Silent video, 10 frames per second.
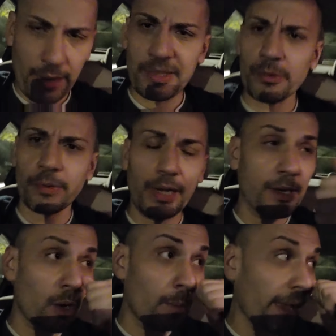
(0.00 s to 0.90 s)
and I'm getting ready
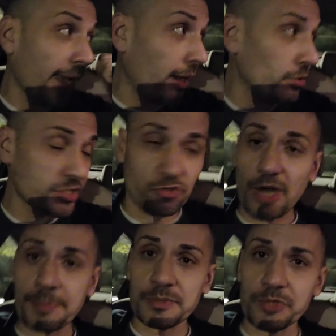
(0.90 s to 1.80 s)
to go in my house and
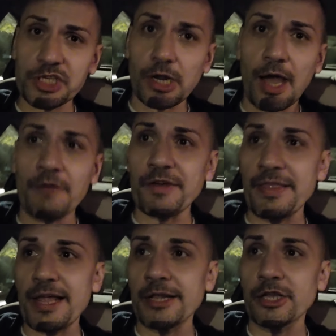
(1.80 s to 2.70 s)
drop some shit off,
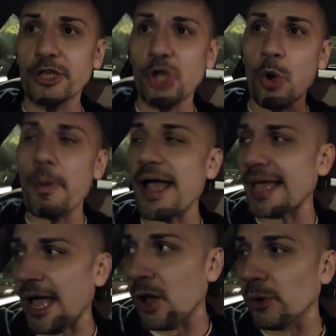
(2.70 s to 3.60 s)
and then go back
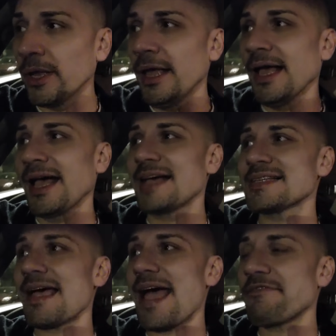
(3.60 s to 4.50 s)
out,
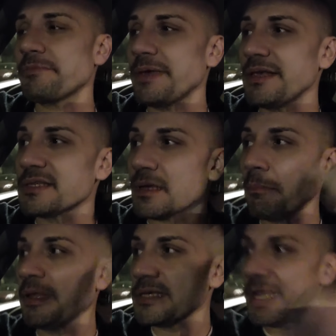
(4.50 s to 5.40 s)
because I have to be
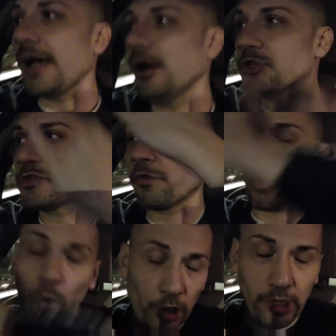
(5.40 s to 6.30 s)
someplace else
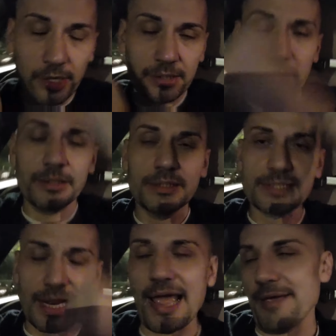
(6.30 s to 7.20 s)
for work
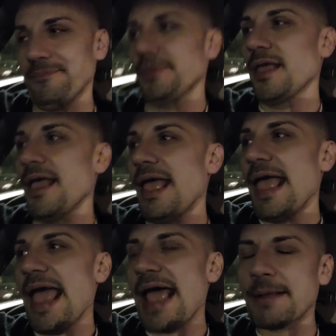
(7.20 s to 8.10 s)
tonight.
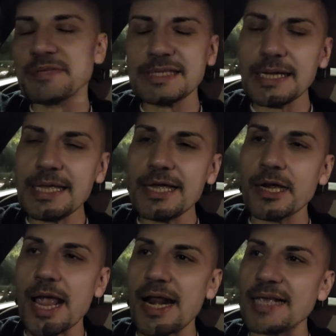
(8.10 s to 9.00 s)
And I'm sitting
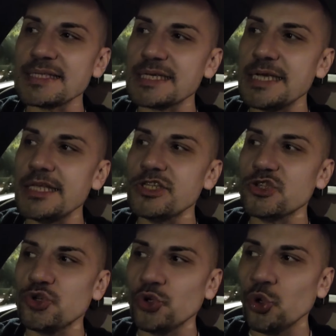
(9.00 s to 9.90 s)
here, and I see these
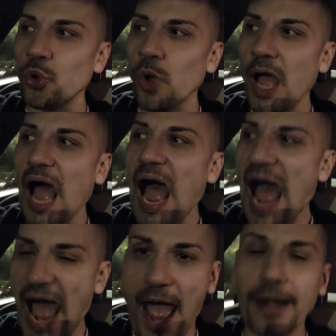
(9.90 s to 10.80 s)
two
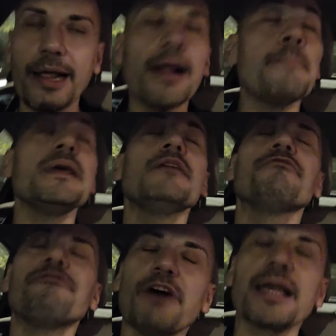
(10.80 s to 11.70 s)
hot, and I mean
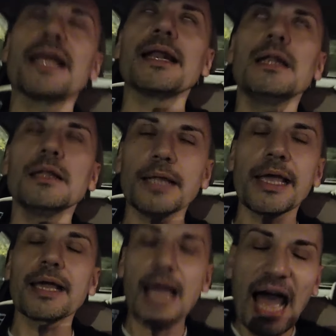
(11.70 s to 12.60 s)
fucking
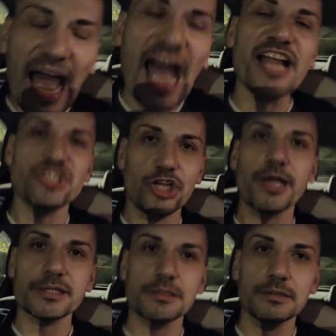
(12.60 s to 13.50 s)
like hot
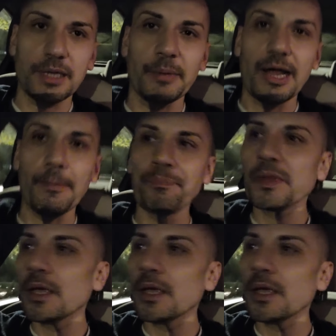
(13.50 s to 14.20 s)
chicks coming up.